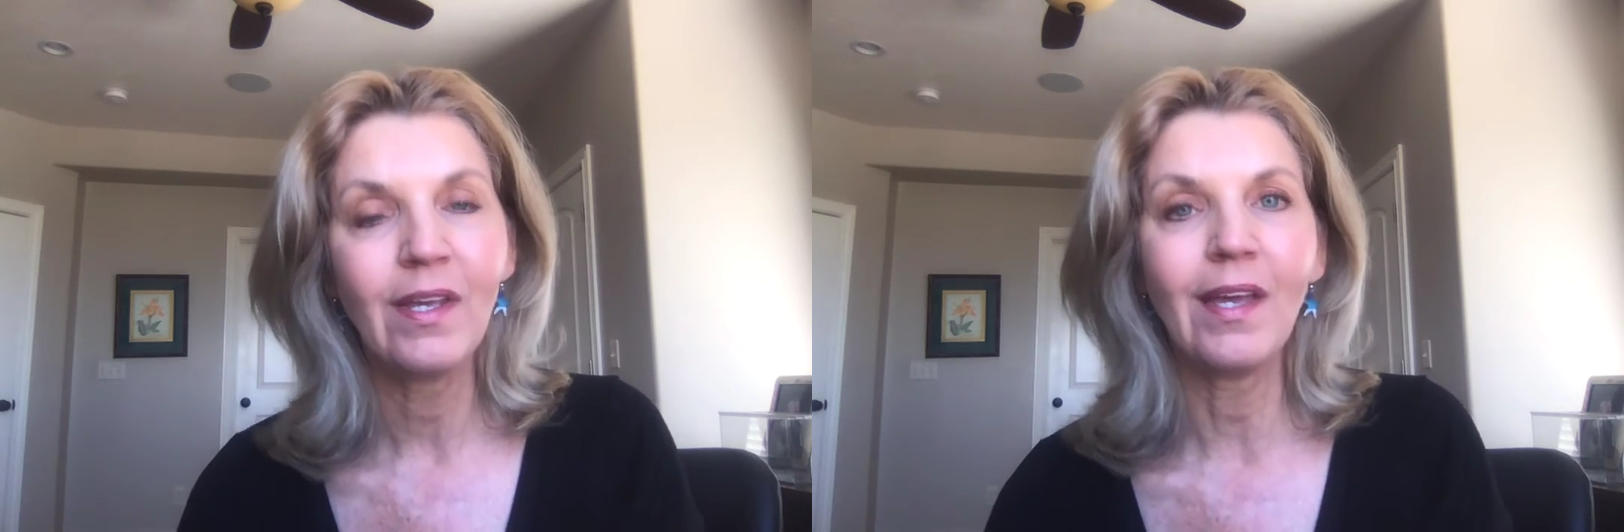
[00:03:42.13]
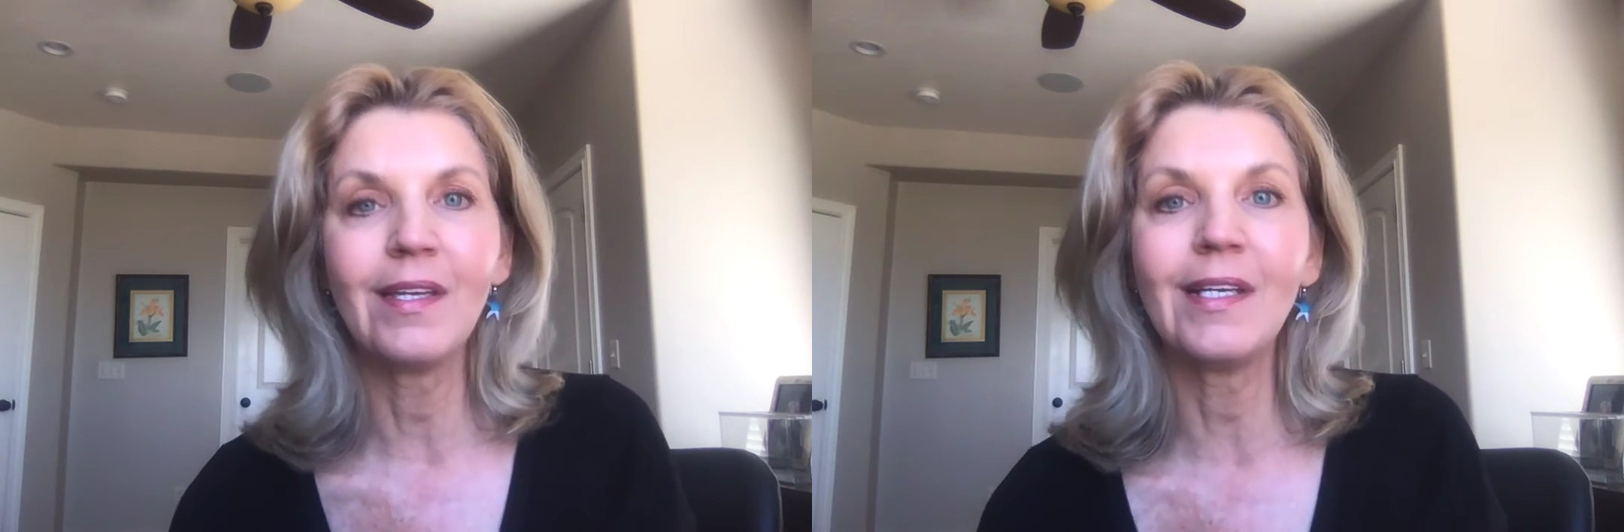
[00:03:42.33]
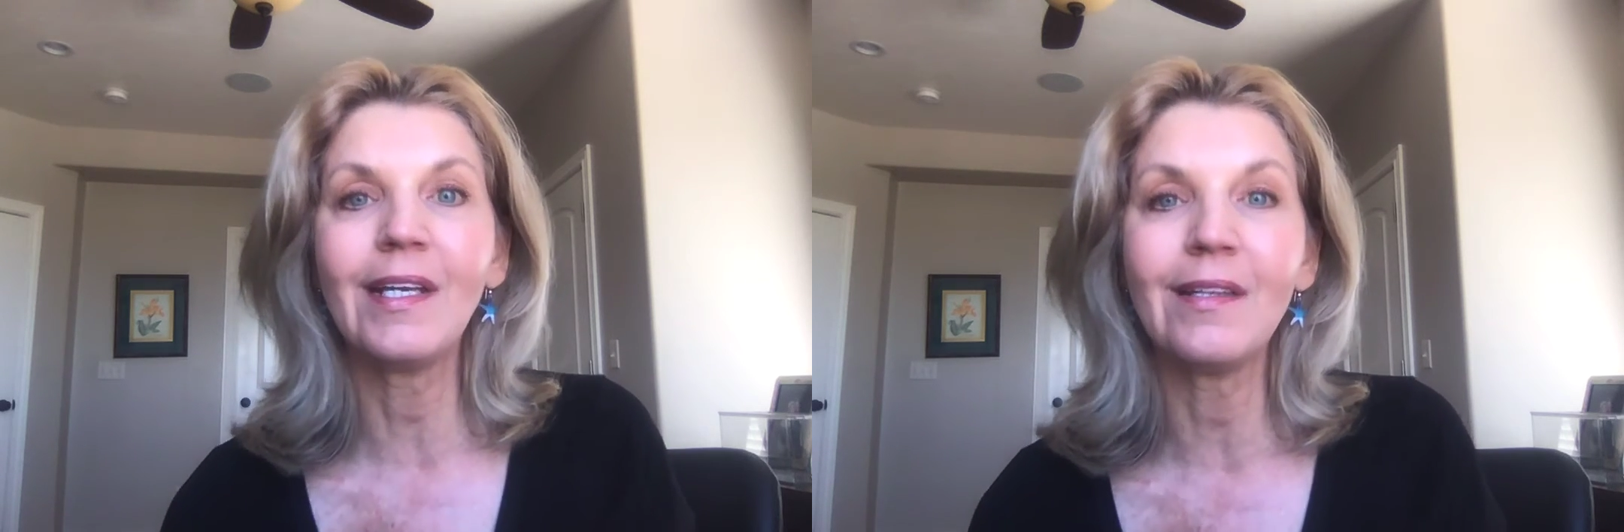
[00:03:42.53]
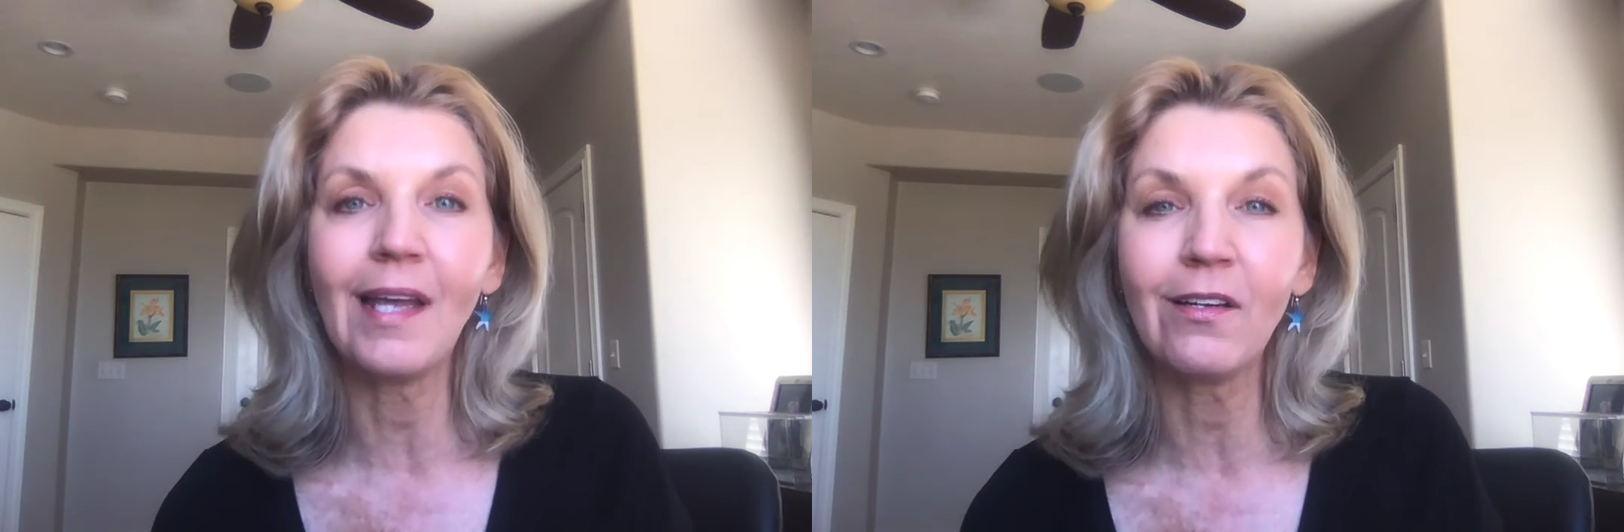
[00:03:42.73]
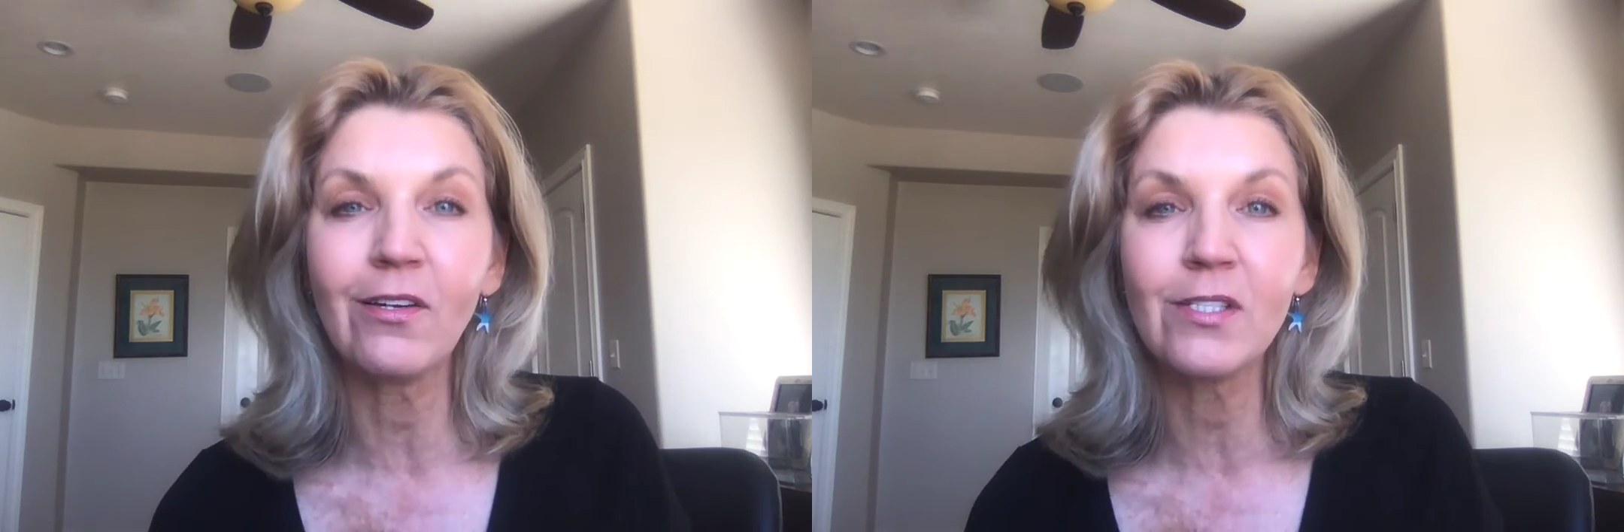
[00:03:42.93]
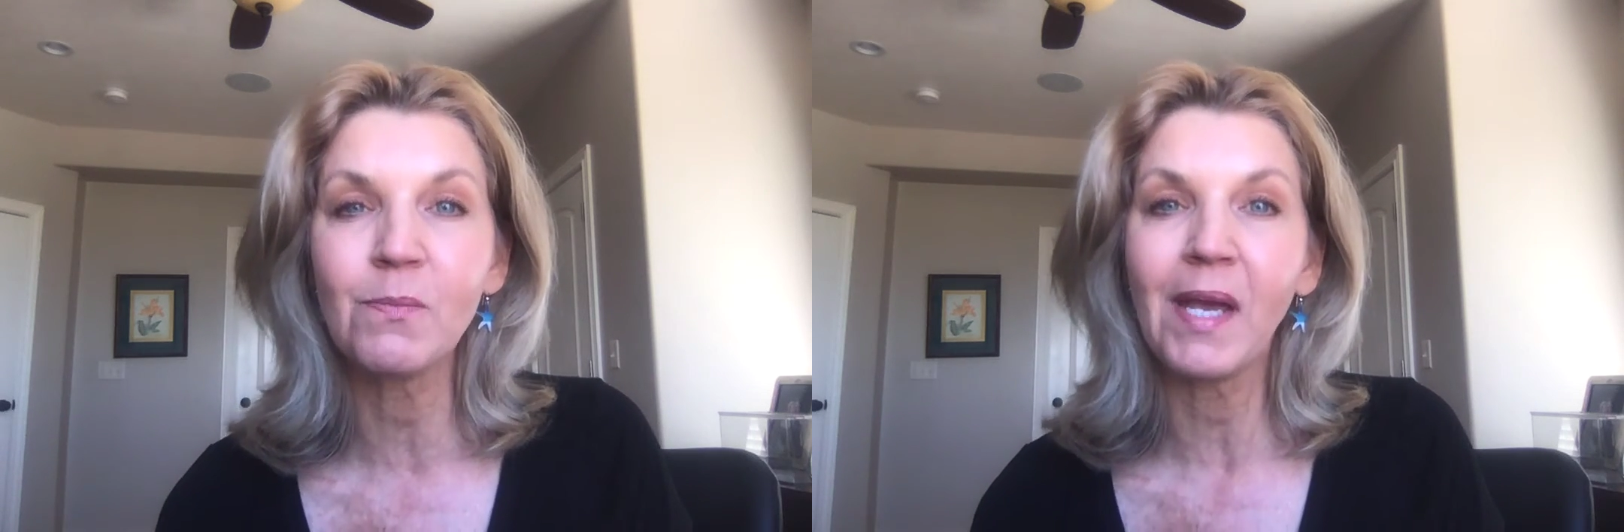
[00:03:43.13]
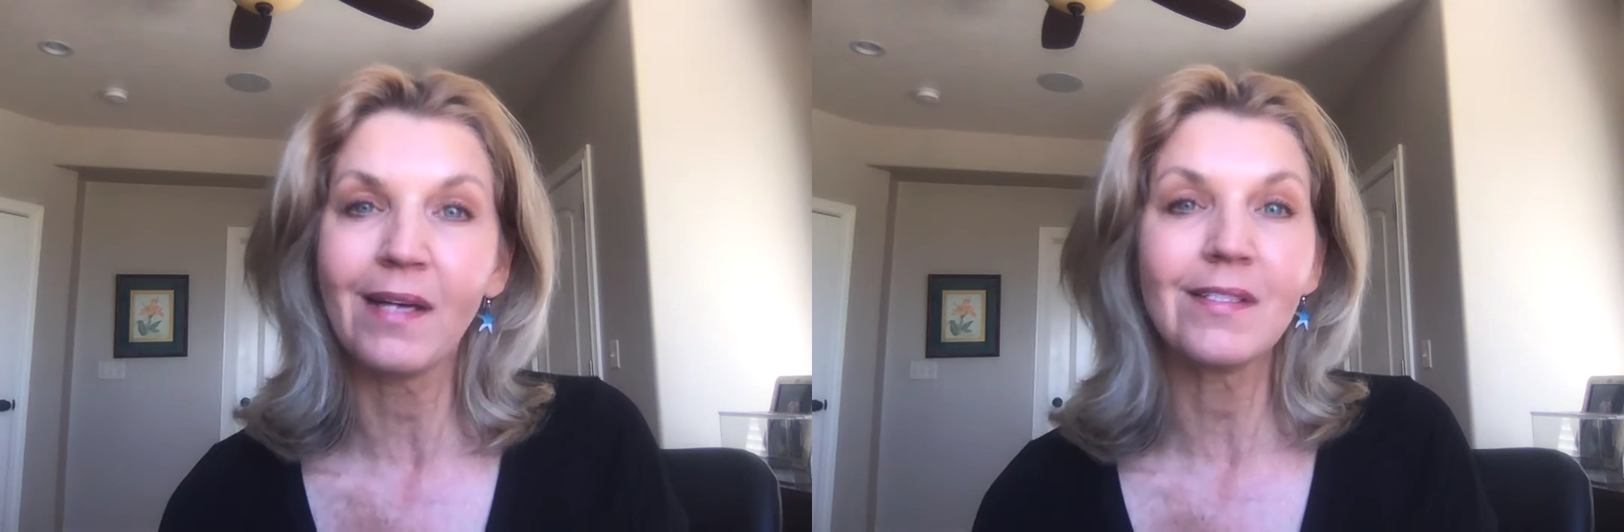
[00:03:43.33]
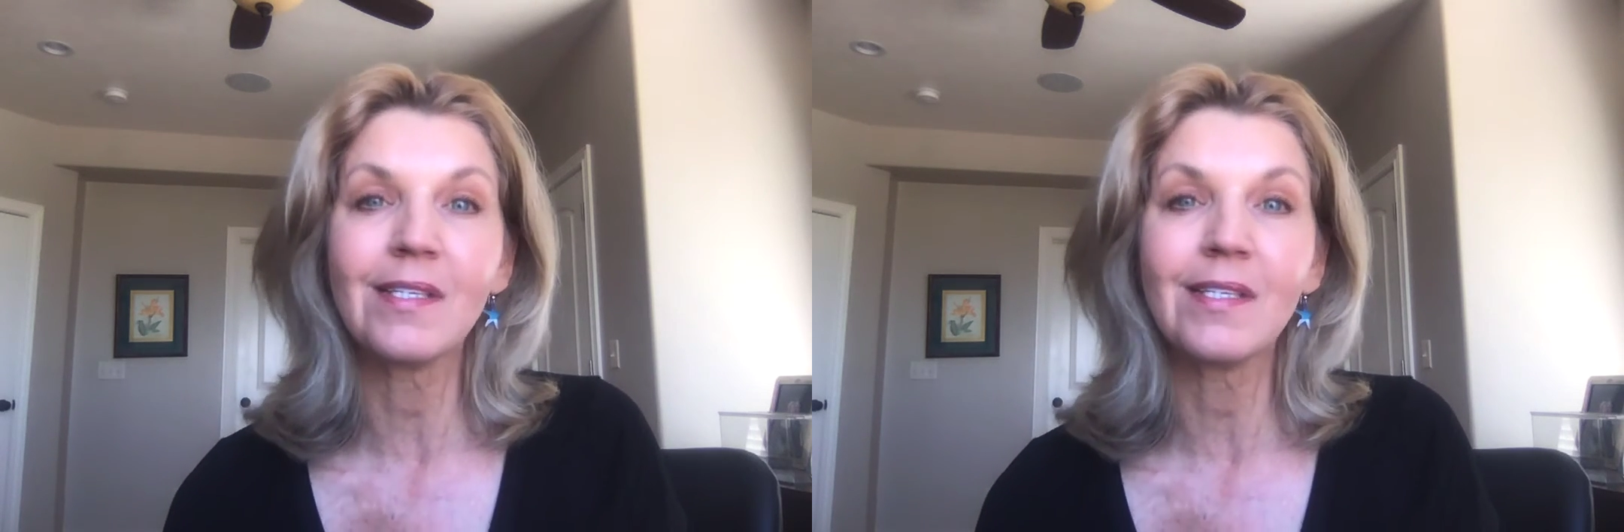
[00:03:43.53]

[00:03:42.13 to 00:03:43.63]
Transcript: And again, that goes back